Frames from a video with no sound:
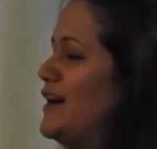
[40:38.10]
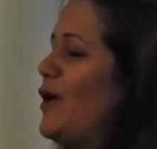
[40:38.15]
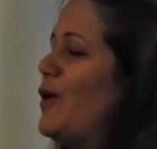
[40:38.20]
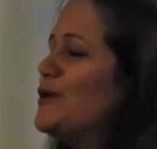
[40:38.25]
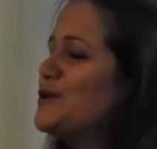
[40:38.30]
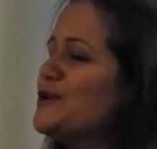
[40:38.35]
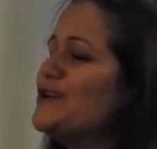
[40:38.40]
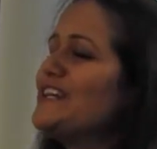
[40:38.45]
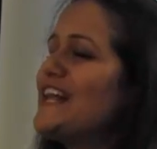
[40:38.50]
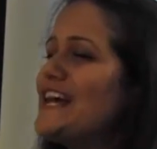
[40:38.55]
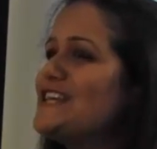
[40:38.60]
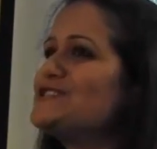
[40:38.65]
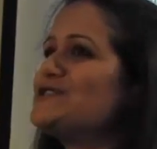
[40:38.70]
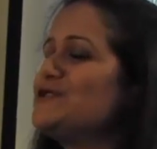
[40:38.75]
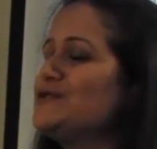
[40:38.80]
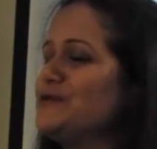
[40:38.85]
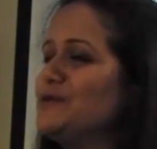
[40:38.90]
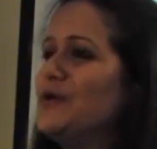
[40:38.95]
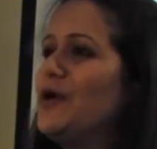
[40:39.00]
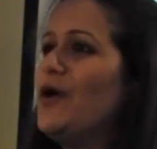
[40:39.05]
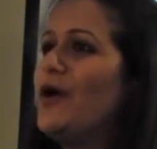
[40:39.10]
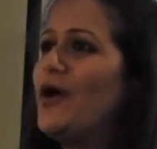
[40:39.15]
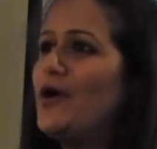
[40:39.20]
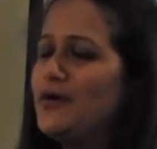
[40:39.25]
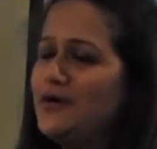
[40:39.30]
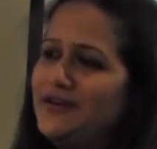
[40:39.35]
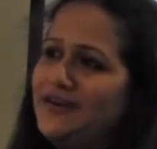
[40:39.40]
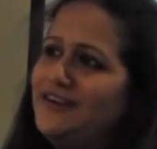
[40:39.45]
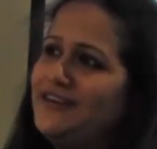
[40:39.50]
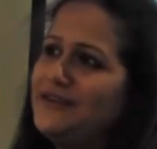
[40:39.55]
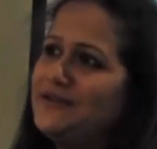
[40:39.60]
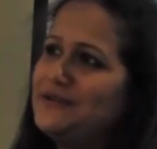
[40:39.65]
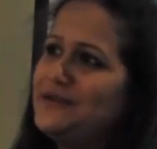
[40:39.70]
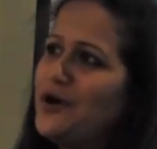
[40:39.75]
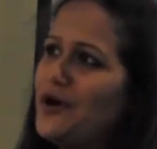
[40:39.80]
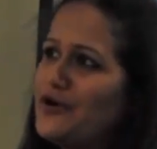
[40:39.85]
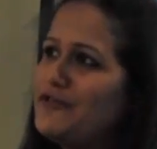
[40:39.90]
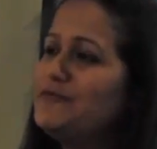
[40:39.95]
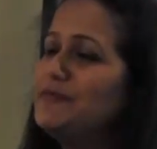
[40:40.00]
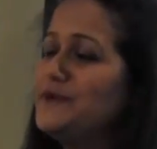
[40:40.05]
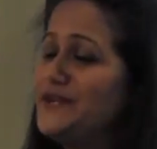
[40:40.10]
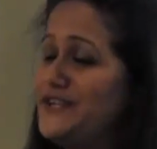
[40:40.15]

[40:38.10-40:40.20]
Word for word: although it has uh, a lot of